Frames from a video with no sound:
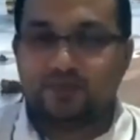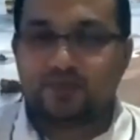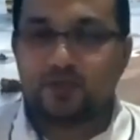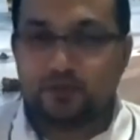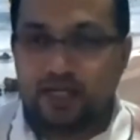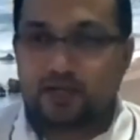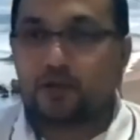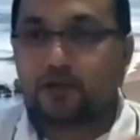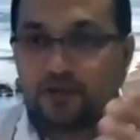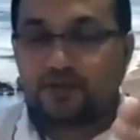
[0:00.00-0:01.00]
So we are
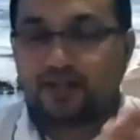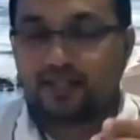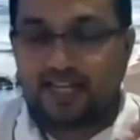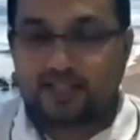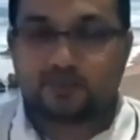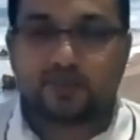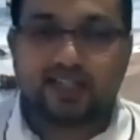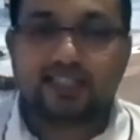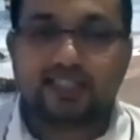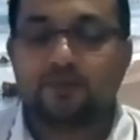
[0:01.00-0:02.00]
going to refer it as
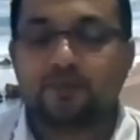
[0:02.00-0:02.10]
PAS.